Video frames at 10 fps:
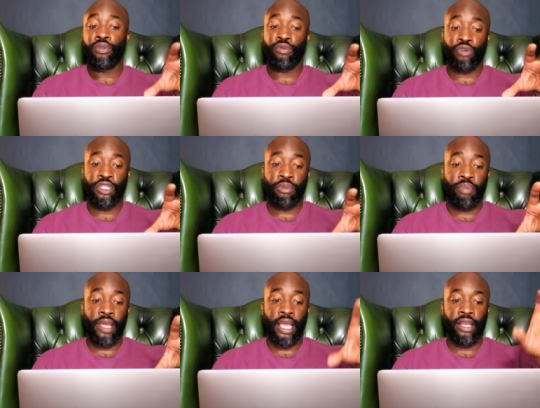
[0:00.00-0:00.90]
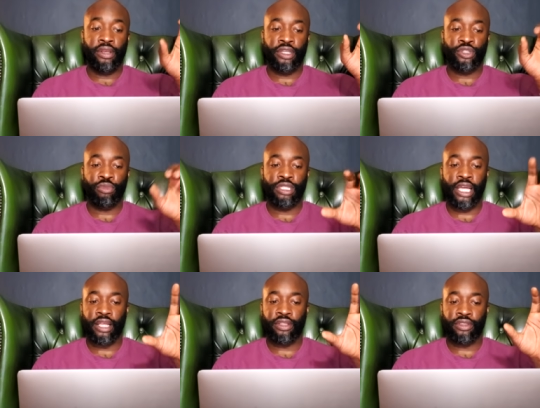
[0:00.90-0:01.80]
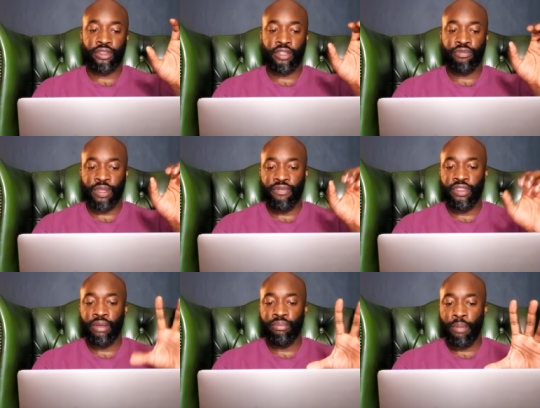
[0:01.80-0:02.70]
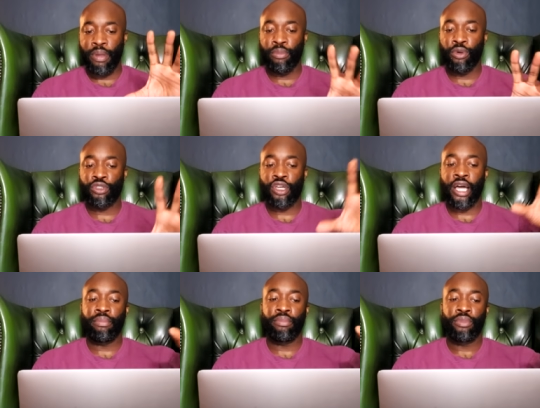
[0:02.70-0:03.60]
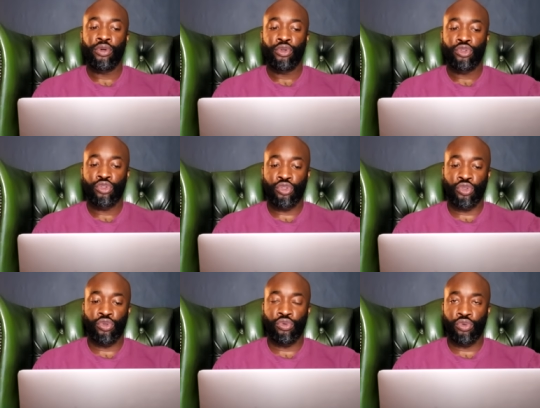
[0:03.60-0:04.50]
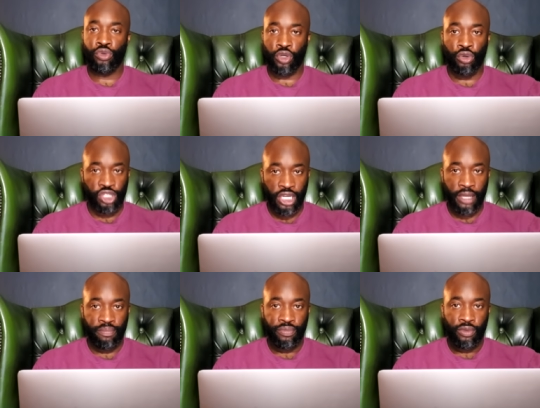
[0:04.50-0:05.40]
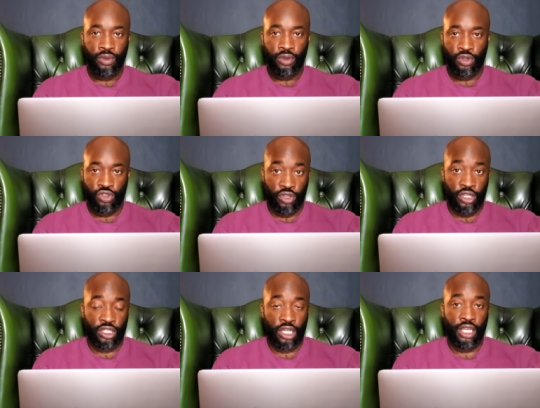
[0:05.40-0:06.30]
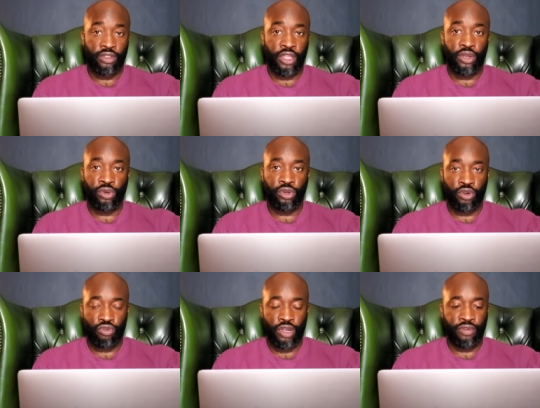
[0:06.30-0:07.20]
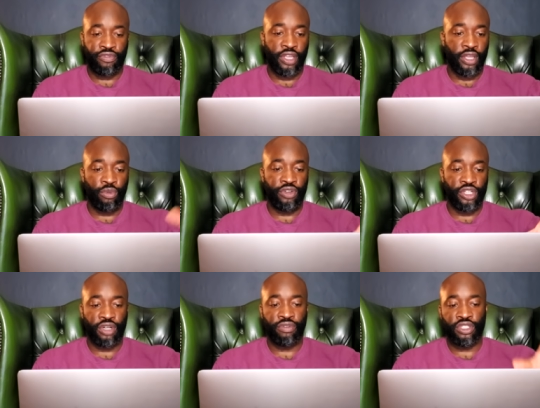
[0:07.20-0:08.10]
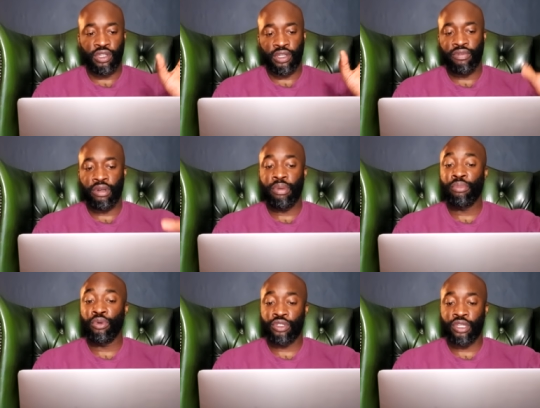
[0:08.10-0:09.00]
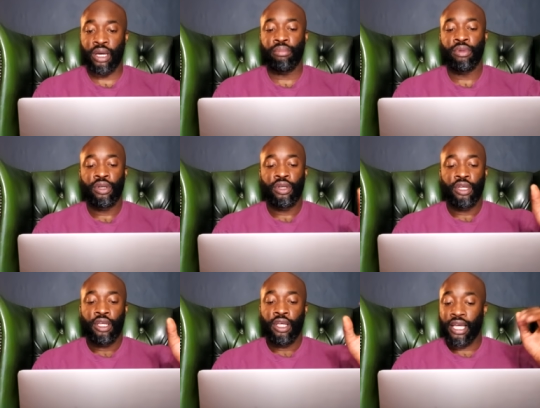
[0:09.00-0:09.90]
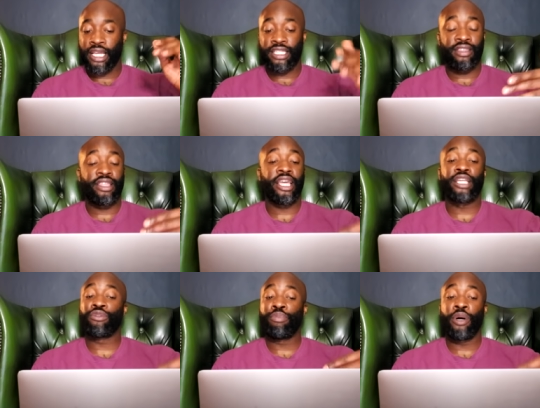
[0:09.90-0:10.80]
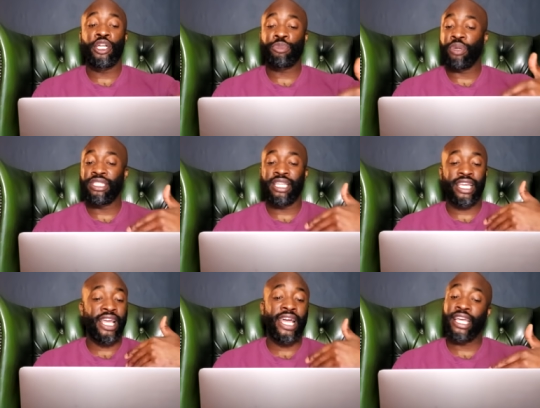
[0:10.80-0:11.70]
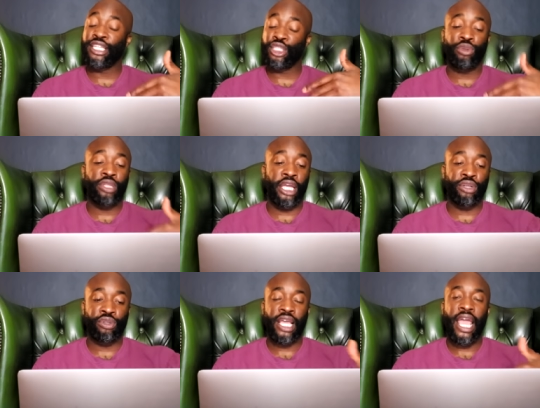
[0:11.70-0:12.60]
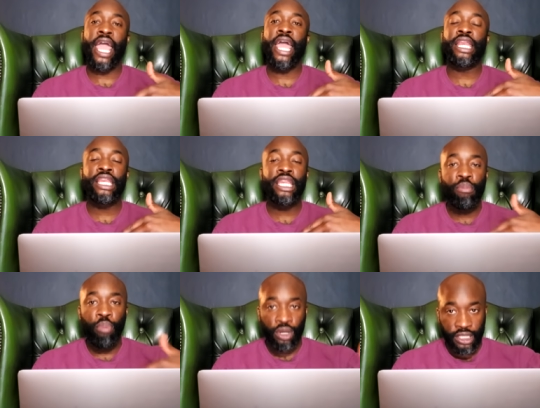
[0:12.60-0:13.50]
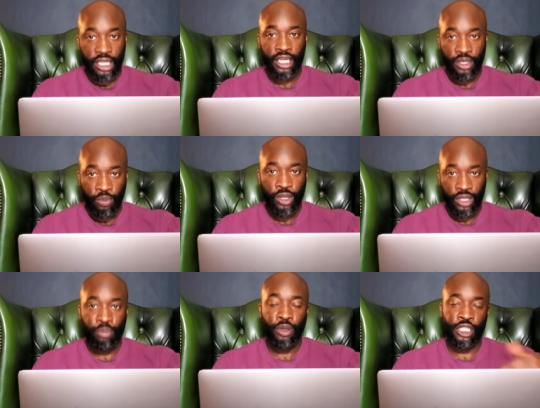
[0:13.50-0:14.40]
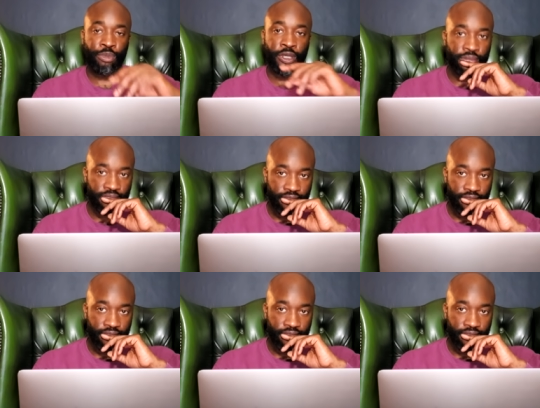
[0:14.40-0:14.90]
Reason being, it's almost like they've given them a bit more time to negotiate because it's clear that they couldn't agree a fee with each other. So they're given a bit more time. I guess the thing is with purse bids, and it can get so dangerous, anybody can win the purse bid.